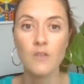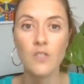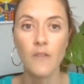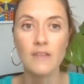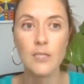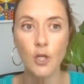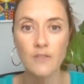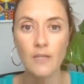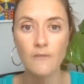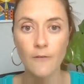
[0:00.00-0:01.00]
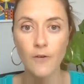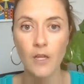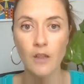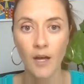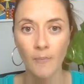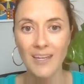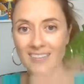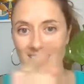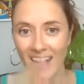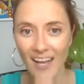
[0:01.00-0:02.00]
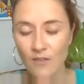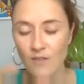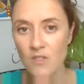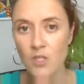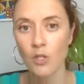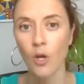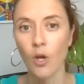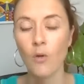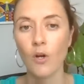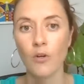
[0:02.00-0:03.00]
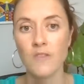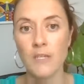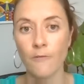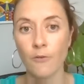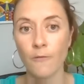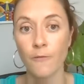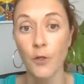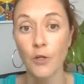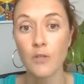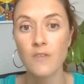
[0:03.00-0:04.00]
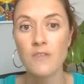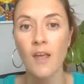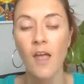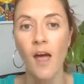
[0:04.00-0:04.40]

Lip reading: So there's lots of different ins and outs to know across different foods,